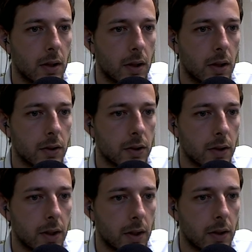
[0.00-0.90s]
Oh, so
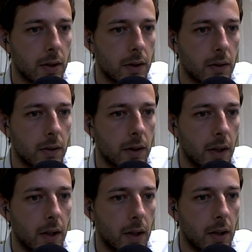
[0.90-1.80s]
he can go
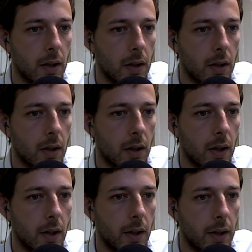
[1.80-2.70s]
here,
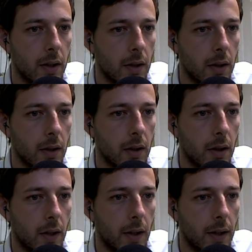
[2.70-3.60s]
here,
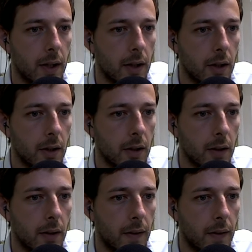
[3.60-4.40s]
here,